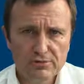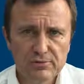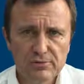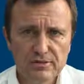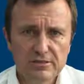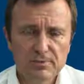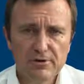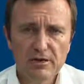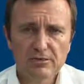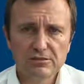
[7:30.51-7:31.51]
through its
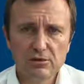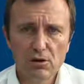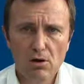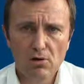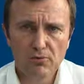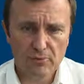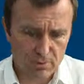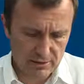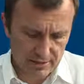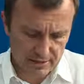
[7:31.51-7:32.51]
production of
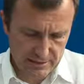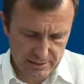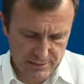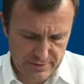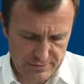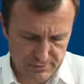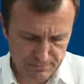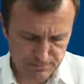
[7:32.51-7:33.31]
building interiors.